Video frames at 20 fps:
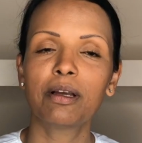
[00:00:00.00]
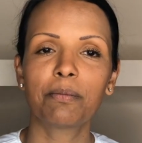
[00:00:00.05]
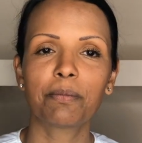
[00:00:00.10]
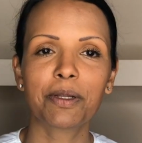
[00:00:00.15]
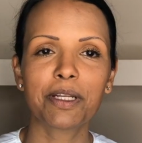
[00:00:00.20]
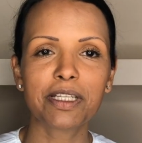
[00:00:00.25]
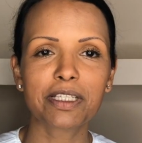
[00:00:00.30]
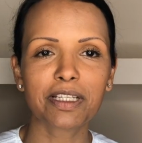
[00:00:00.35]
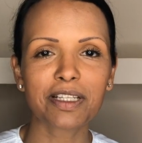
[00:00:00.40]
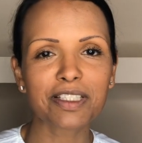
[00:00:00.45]

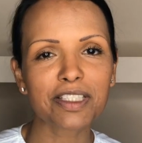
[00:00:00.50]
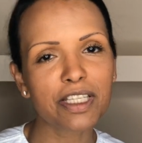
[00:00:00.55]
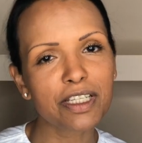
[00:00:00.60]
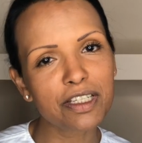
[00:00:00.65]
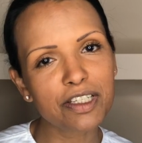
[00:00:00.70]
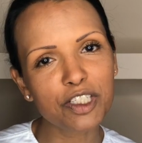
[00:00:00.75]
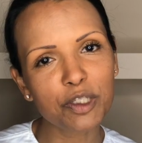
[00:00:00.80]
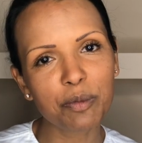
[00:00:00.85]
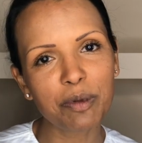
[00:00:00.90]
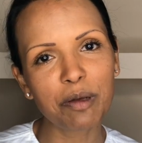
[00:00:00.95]
but it's
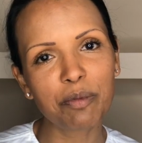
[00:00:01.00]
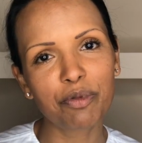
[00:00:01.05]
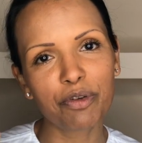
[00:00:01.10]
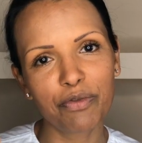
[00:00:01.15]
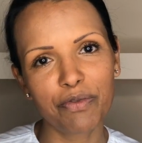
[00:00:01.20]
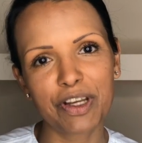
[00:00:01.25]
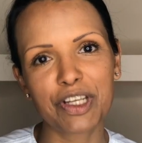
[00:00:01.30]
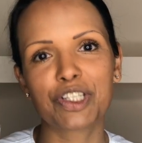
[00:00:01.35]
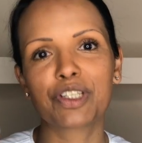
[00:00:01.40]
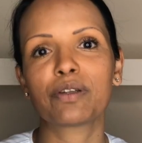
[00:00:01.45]
considered to be a
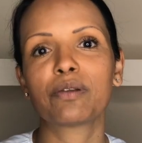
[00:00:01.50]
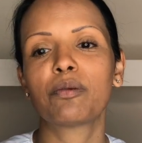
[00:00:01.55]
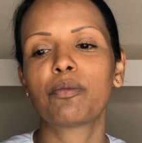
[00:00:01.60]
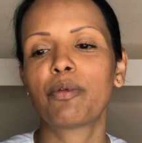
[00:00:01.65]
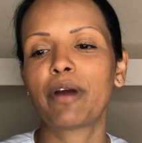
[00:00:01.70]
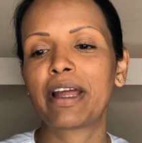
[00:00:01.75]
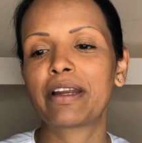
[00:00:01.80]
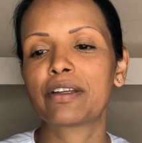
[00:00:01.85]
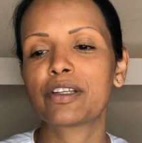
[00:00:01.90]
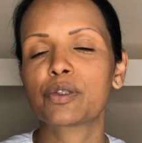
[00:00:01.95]
professional
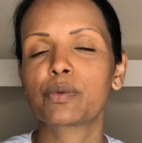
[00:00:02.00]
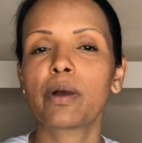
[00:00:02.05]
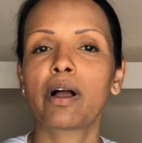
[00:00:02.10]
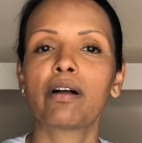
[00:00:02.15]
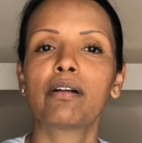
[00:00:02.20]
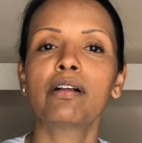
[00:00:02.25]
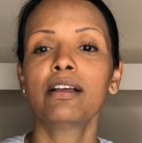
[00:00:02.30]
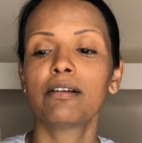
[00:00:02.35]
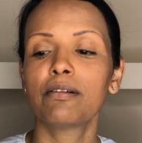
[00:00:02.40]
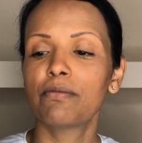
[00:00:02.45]
brand as
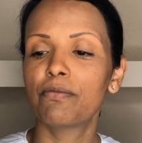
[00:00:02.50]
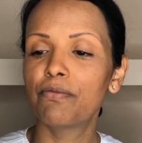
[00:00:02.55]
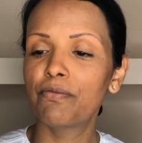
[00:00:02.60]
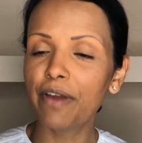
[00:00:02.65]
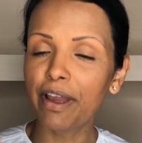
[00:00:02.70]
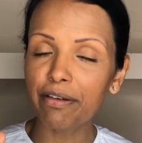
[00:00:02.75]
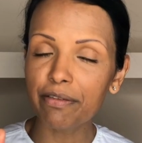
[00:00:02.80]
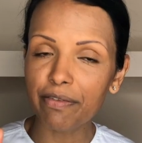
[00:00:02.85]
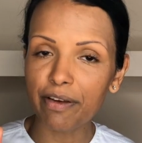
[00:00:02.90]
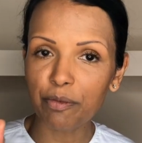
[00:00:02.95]
well.
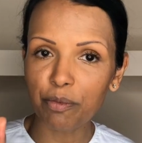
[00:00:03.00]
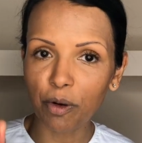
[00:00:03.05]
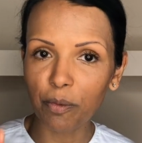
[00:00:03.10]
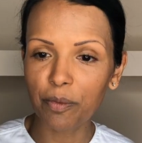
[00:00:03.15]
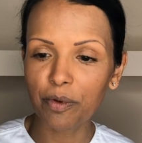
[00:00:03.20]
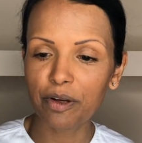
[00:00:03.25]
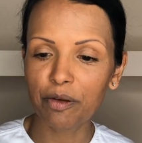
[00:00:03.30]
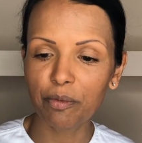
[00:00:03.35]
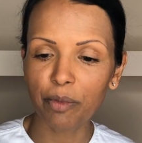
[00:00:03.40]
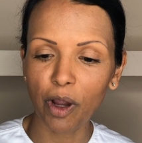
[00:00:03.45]
Very, very
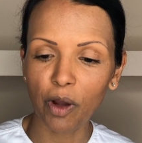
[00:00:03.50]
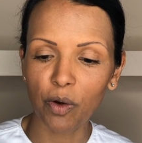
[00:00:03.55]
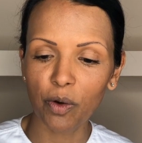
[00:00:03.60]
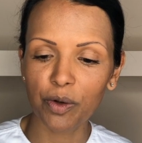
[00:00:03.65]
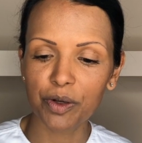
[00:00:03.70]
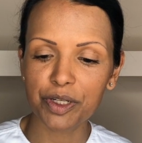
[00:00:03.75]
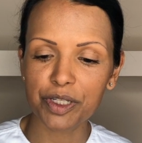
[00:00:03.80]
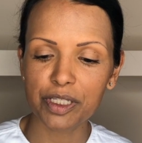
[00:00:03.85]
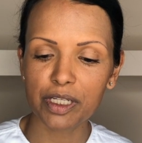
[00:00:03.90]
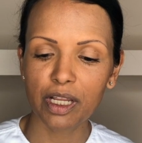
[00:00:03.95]
popular in
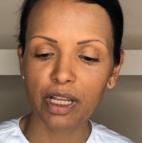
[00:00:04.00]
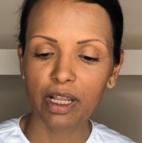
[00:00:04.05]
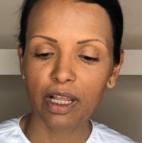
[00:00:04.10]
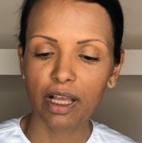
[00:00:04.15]
Poland.